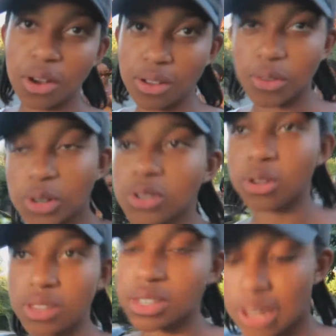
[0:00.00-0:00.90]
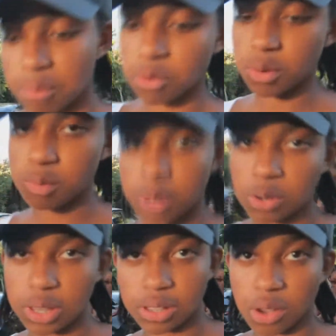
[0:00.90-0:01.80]
know, I've only got this camera with me,
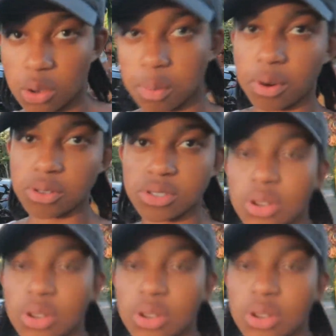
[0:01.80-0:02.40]
not the GoPro,